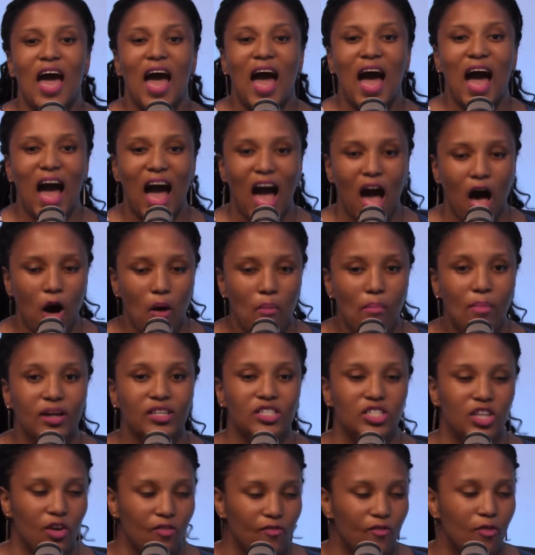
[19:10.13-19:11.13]
how
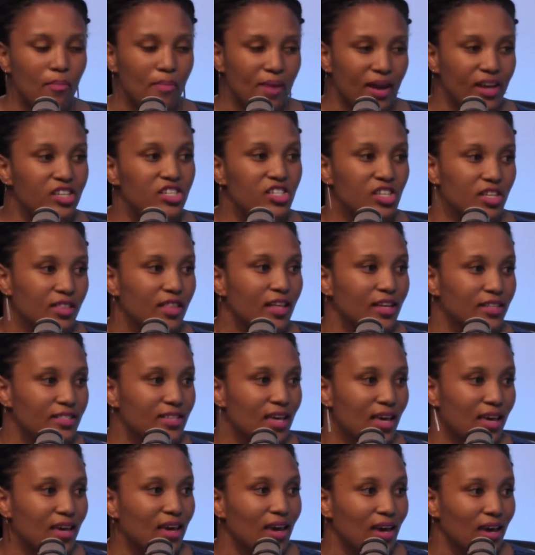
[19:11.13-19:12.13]
much information they
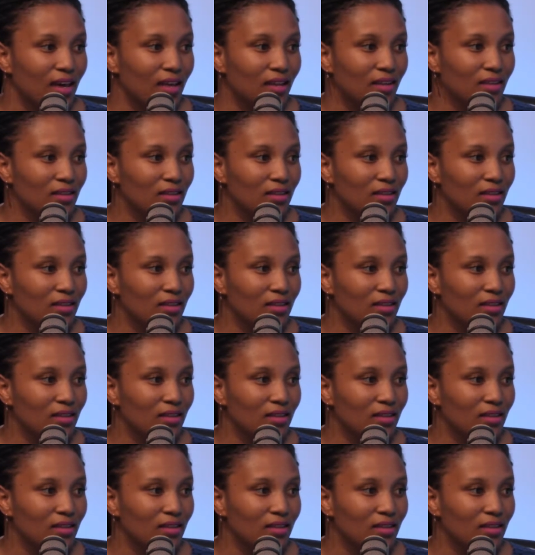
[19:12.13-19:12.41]
take in.